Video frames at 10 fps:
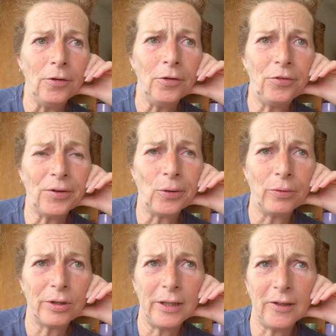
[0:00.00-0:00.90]
So
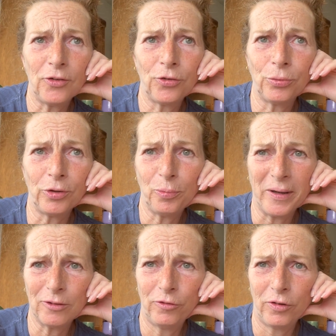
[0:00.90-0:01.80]
his
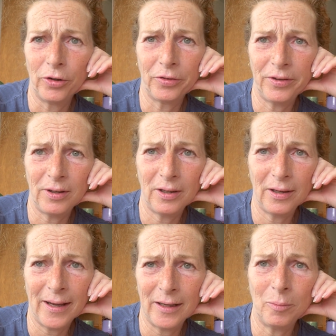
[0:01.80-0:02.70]
respect for the
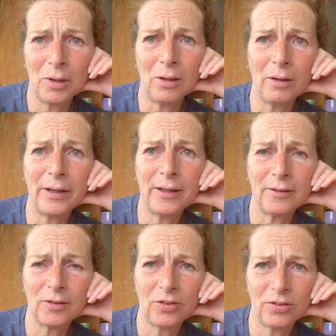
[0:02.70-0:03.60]
animal
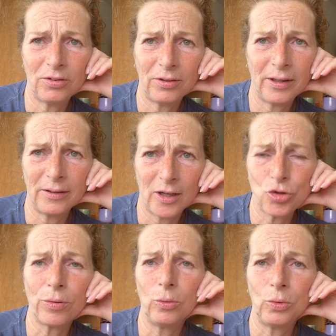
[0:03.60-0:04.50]
and
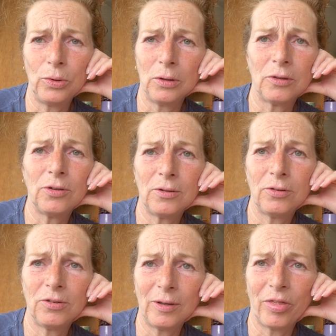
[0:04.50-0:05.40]
natural world is
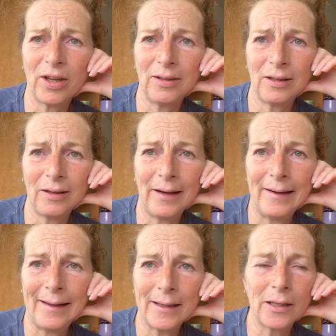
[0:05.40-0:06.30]
something that I
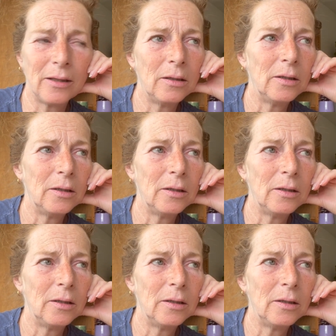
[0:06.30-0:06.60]
like.